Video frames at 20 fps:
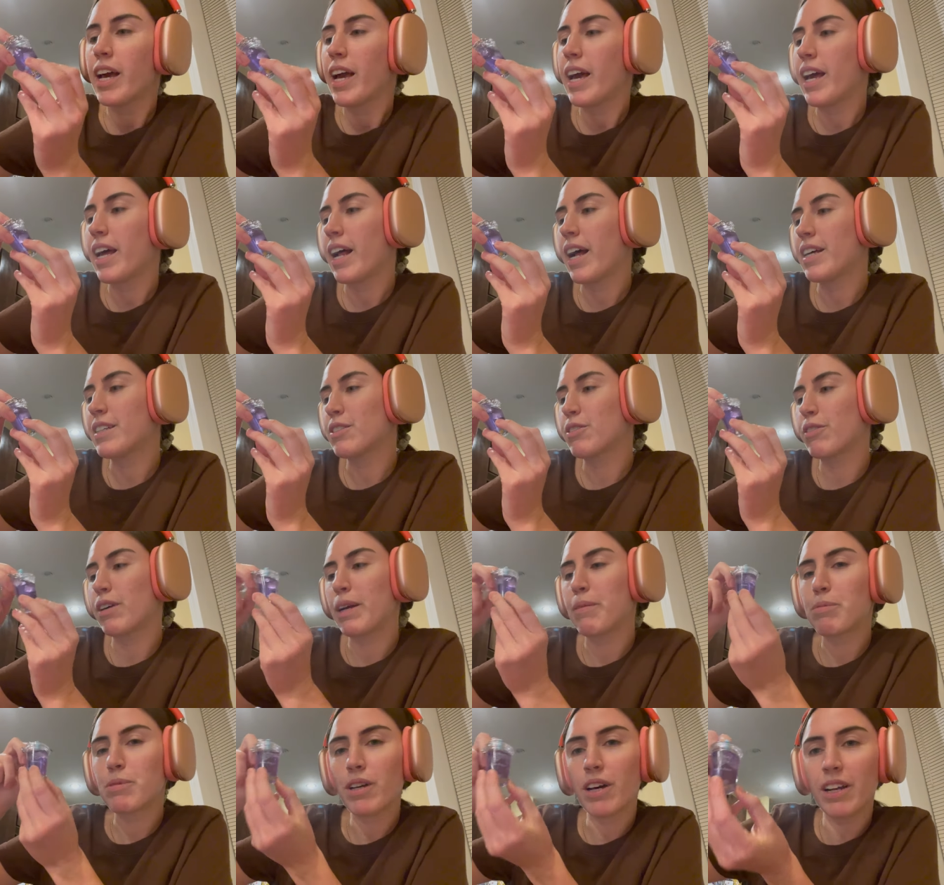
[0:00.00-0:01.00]
It has
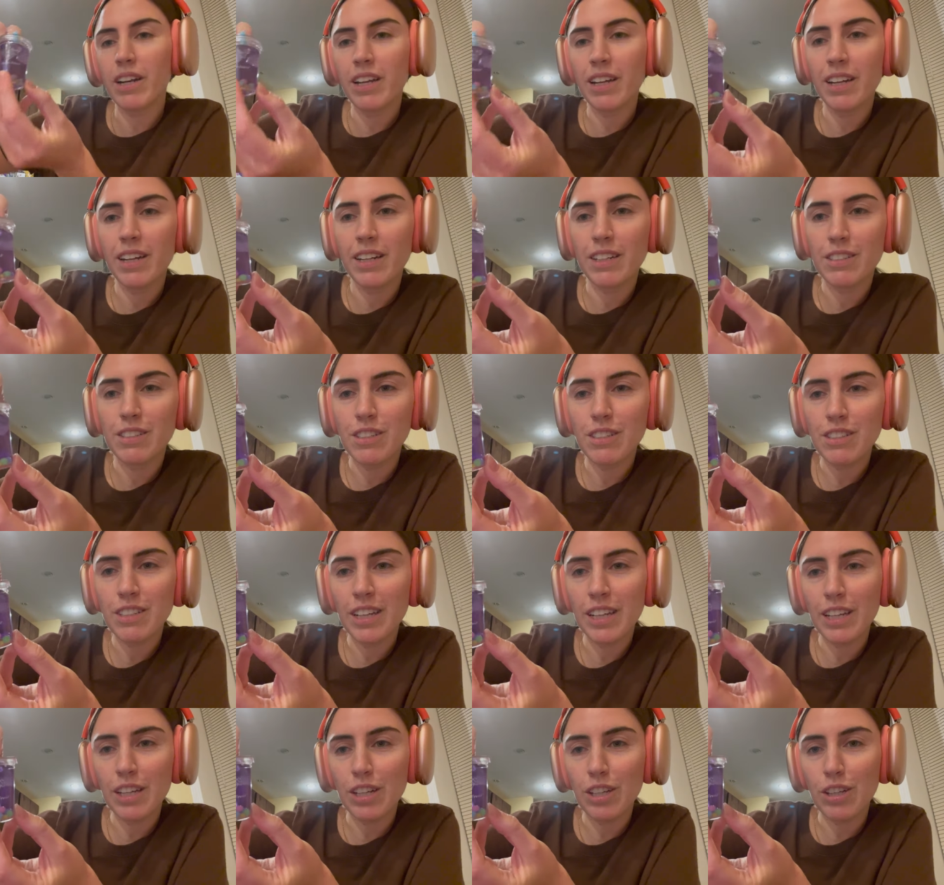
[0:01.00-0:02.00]
grapes on it, and it's just
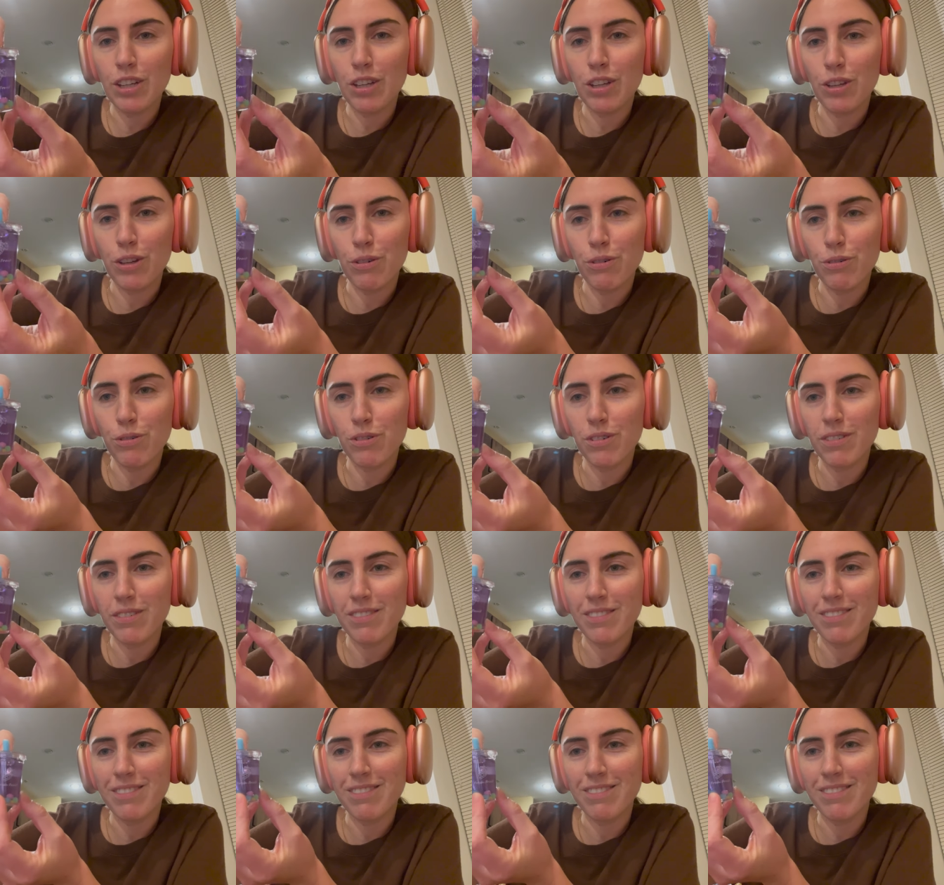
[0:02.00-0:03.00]
like cute
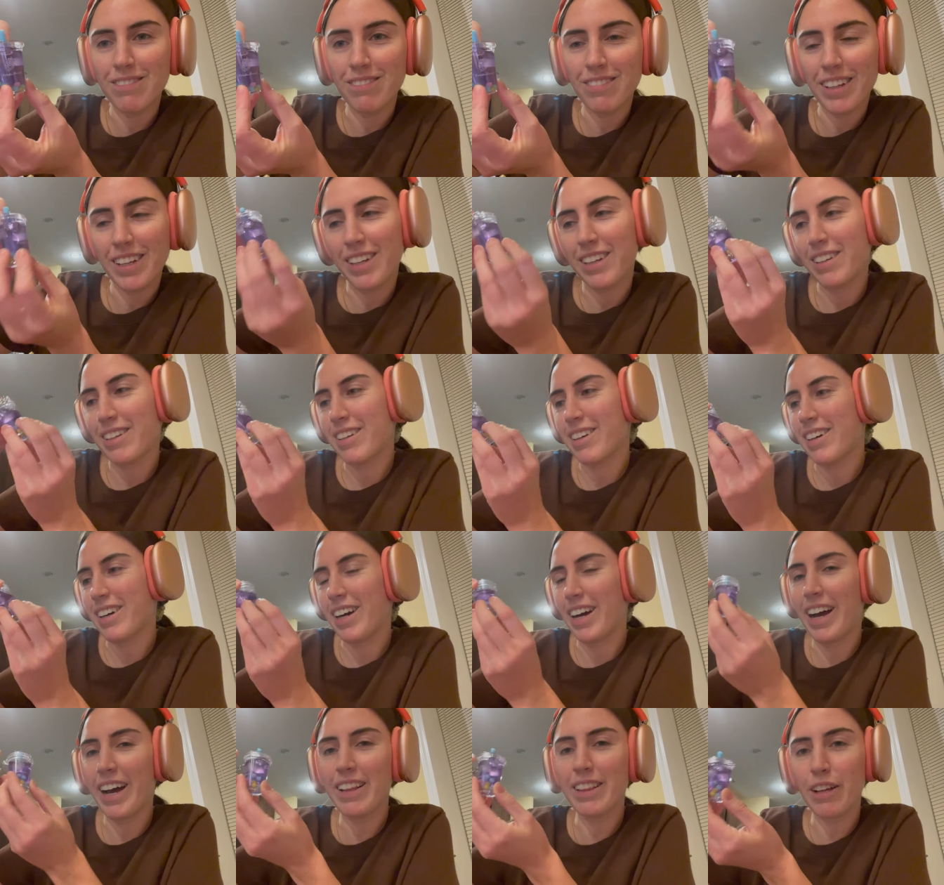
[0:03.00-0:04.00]
like,
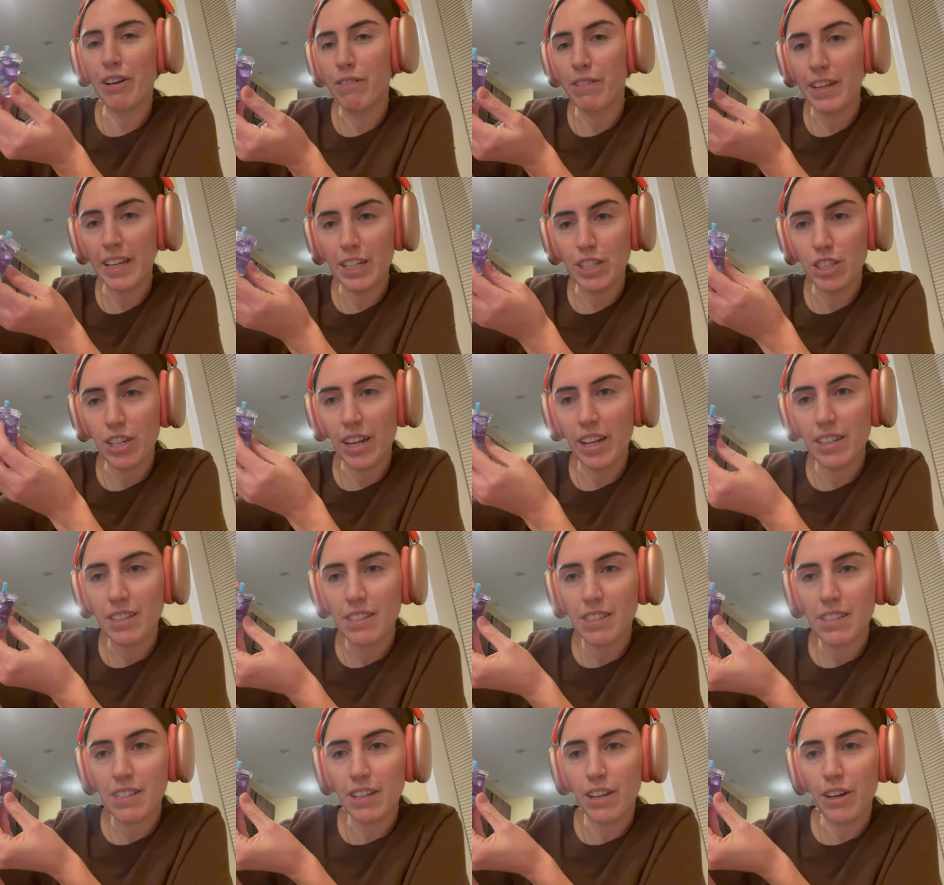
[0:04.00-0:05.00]
I love keychains,
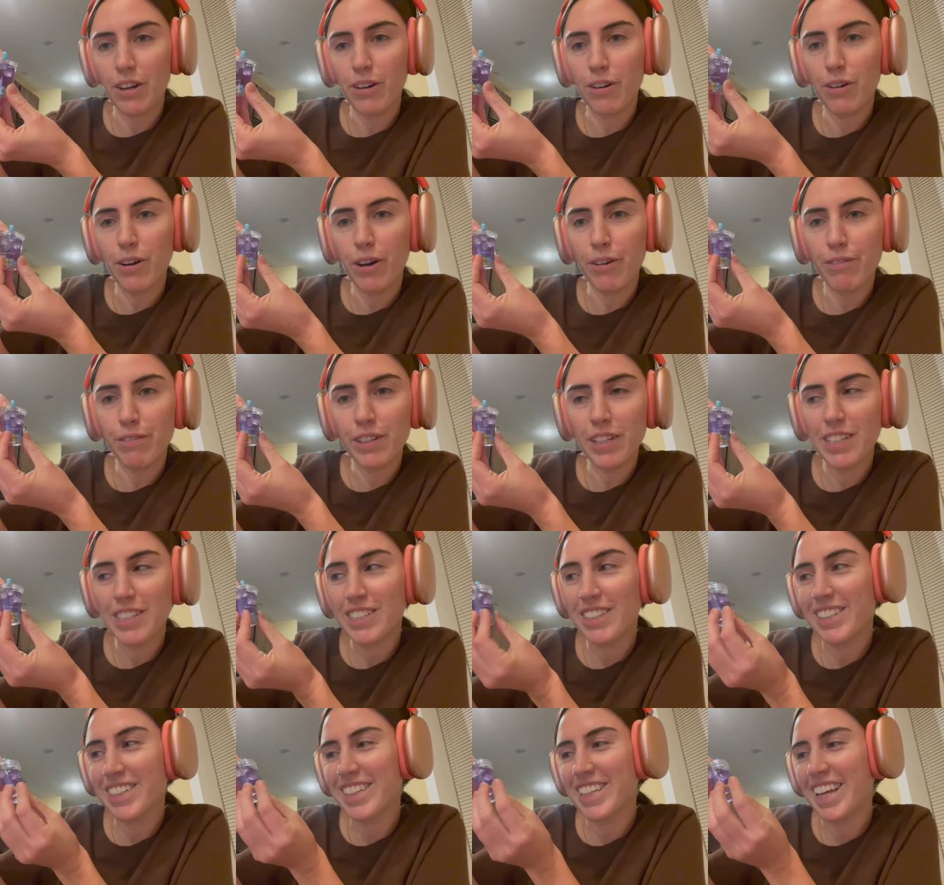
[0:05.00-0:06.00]
so hopefully
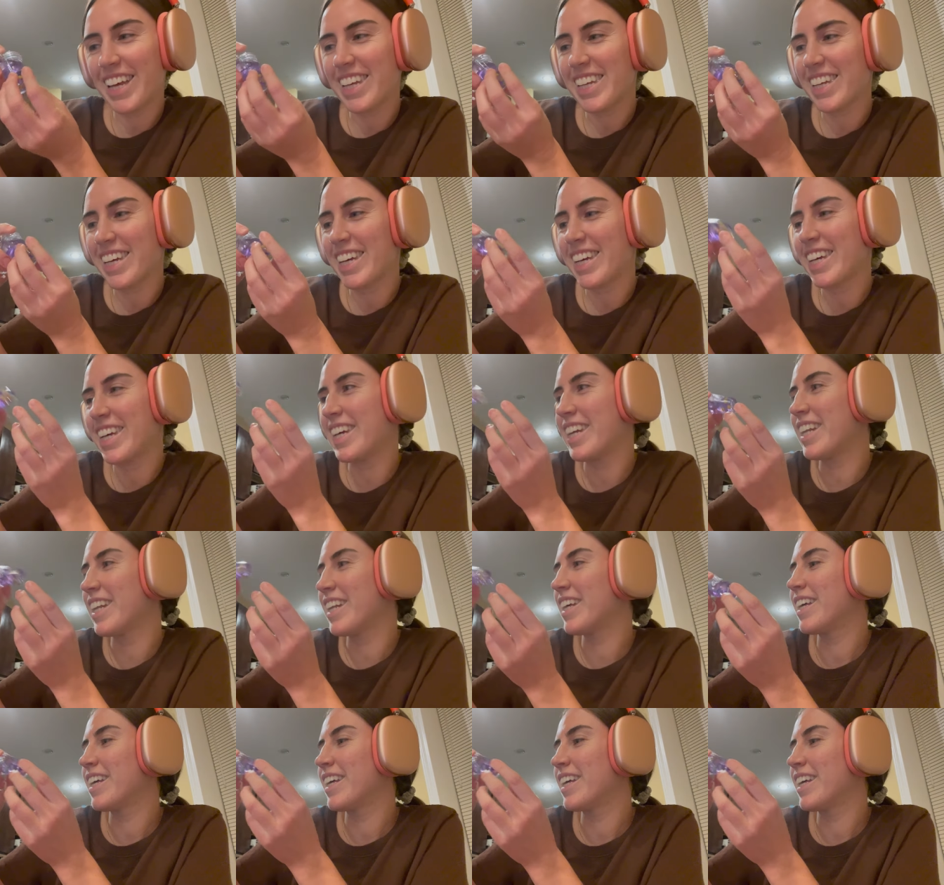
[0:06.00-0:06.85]
she'll like it.